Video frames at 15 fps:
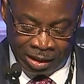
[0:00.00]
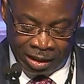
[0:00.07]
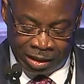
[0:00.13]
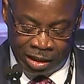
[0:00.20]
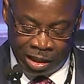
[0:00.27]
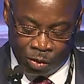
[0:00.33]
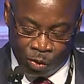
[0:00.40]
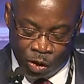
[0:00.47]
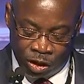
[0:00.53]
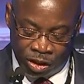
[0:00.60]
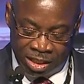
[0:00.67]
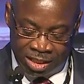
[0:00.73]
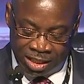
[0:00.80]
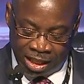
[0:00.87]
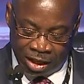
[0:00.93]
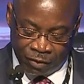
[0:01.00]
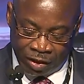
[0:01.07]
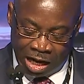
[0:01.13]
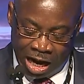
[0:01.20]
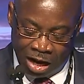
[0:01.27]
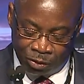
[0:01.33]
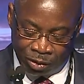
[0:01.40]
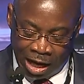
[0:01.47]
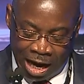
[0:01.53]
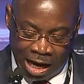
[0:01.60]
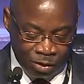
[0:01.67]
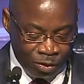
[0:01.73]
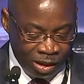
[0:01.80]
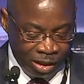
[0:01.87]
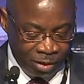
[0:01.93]
The award is given out
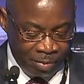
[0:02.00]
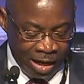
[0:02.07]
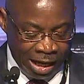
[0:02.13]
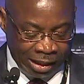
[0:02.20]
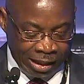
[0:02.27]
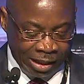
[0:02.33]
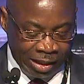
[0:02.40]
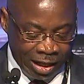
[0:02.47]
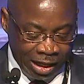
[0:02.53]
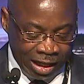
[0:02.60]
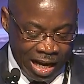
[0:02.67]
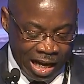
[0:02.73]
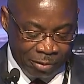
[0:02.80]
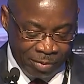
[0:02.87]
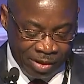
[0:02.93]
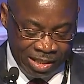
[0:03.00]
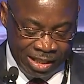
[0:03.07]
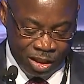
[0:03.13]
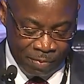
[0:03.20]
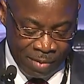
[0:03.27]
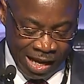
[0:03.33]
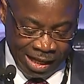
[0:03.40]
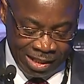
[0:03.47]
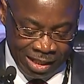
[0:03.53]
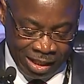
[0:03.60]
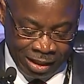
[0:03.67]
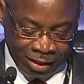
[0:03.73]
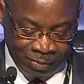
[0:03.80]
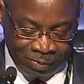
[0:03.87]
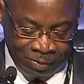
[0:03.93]
annually by the Airline Business
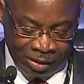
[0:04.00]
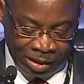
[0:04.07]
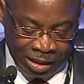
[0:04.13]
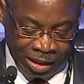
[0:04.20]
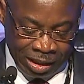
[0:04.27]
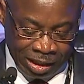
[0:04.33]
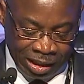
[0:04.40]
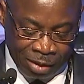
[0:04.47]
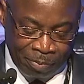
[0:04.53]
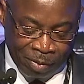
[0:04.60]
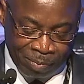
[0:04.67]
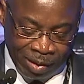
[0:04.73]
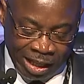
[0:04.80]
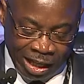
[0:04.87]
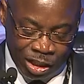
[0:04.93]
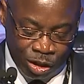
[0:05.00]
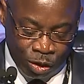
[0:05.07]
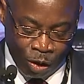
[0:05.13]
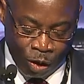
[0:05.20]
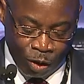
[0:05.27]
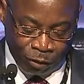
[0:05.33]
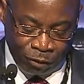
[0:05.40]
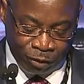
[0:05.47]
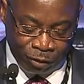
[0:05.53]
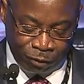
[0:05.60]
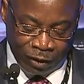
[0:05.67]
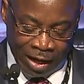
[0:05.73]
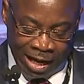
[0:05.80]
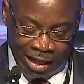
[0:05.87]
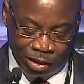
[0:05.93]
Magazine, the publication of
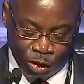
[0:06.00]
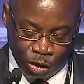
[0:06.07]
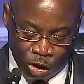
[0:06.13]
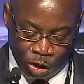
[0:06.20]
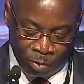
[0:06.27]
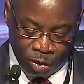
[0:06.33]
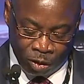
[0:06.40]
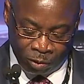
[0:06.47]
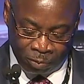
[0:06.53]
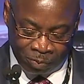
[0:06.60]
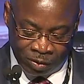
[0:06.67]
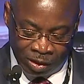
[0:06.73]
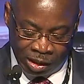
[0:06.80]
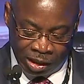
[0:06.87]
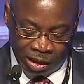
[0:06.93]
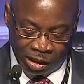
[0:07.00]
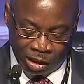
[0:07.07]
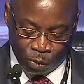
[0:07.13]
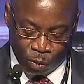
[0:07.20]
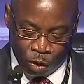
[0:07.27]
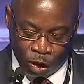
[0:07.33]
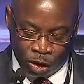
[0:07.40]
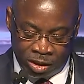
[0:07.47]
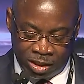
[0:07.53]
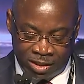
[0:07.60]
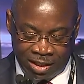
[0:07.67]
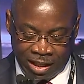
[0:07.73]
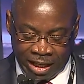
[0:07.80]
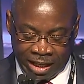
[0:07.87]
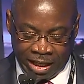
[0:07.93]
Flight Global, the
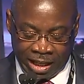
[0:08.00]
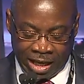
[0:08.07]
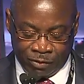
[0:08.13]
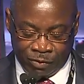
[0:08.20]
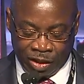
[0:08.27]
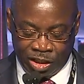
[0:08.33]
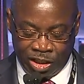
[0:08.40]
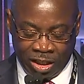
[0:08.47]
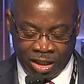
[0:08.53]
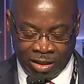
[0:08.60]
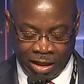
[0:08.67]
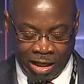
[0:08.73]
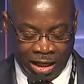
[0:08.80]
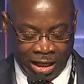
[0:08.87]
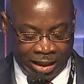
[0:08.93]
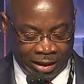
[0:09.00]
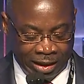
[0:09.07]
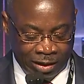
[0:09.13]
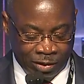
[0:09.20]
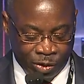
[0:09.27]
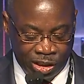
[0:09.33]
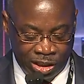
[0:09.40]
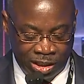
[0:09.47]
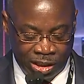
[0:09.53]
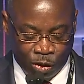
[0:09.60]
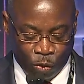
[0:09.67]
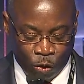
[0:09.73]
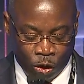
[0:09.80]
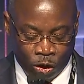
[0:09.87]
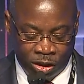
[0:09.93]
world's leading aviation, which is
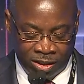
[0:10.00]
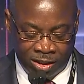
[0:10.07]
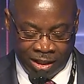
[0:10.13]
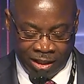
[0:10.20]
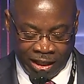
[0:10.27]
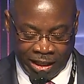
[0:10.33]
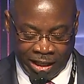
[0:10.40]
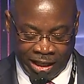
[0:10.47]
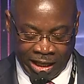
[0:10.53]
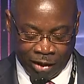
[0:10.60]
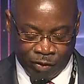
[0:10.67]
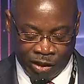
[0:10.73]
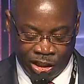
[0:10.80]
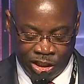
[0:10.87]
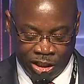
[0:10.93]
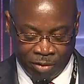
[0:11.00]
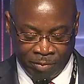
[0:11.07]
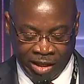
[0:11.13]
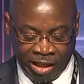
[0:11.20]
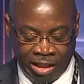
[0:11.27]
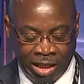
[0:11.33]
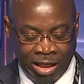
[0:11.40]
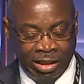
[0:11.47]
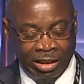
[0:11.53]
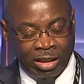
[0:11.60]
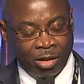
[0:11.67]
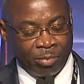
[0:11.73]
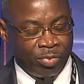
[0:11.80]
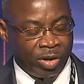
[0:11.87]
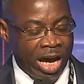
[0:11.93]
the world's leading aviation media
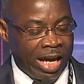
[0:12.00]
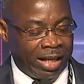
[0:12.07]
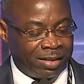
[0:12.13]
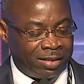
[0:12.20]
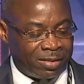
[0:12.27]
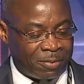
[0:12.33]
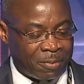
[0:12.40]
brand.